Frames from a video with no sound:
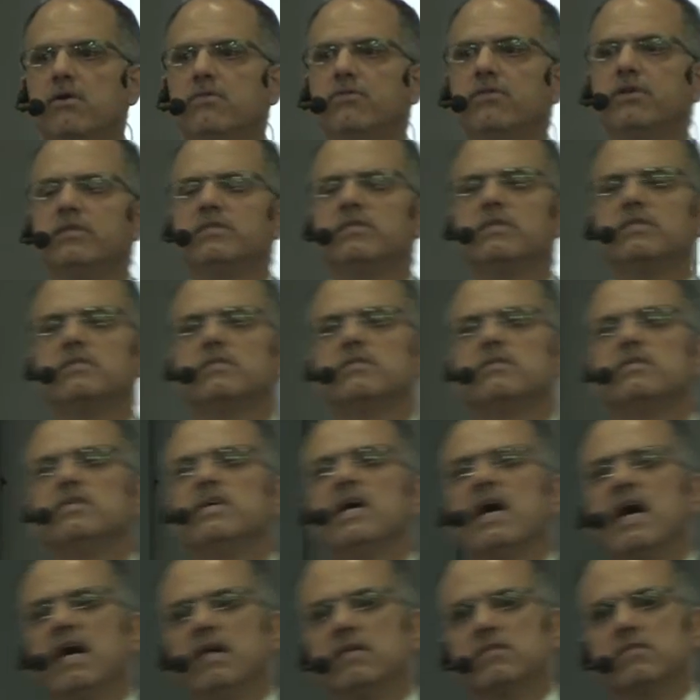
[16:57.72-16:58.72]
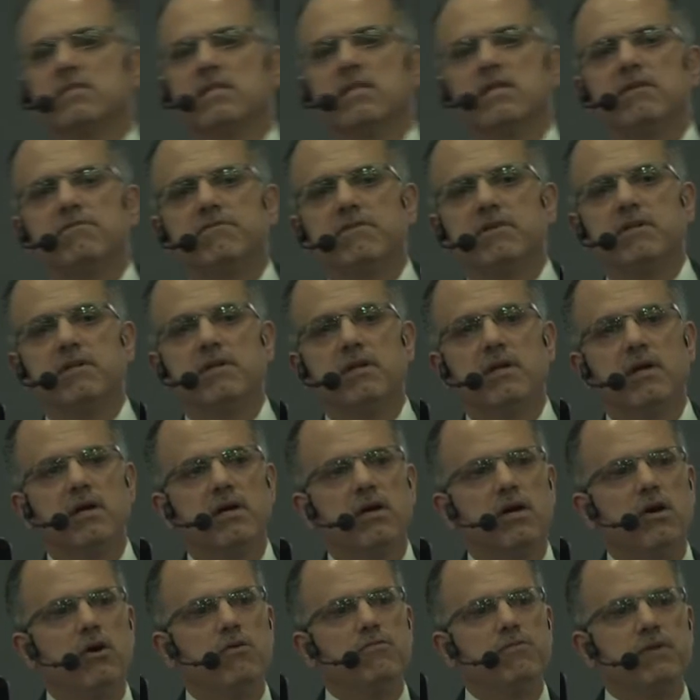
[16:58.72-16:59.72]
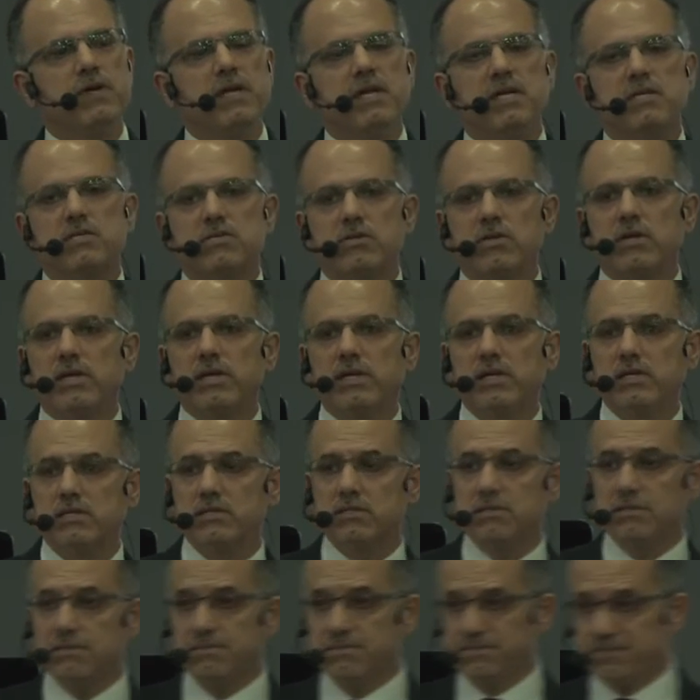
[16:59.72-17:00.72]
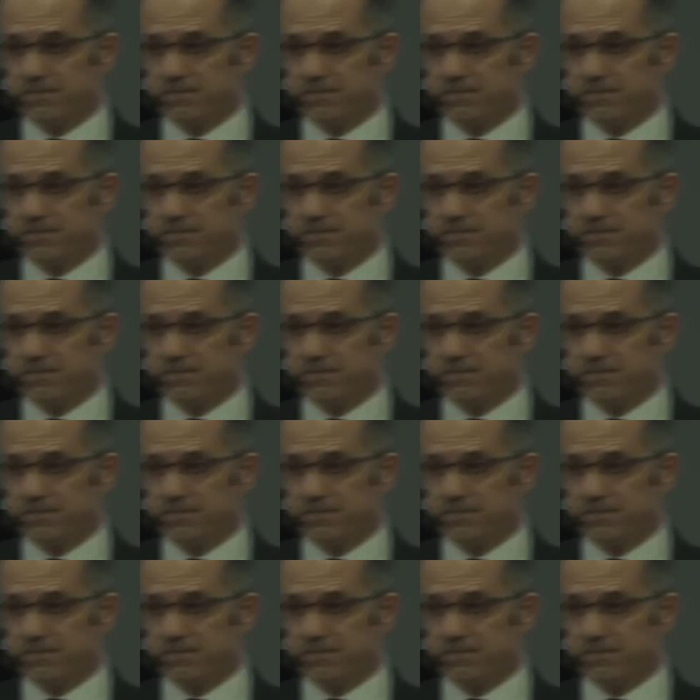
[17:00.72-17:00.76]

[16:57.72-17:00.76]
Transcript: This is the highest level of electronics